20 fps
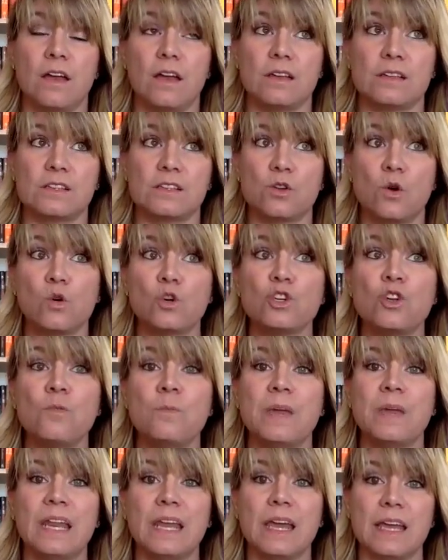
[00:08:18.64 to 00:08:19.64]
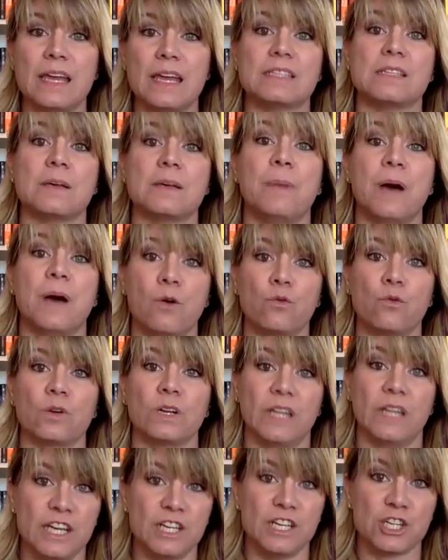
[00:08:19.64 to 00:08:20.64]
Social media is about
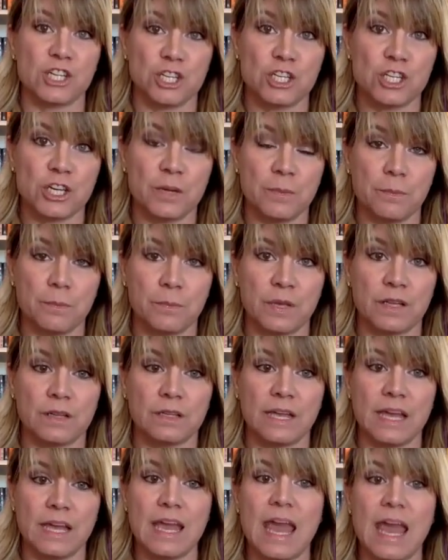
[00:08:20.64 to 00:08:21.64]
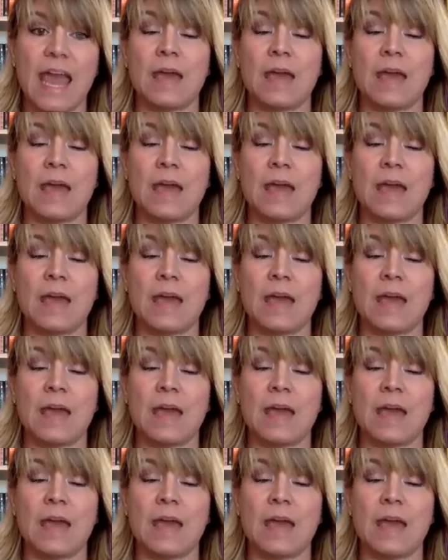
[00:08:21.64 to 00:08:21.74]
relationship building,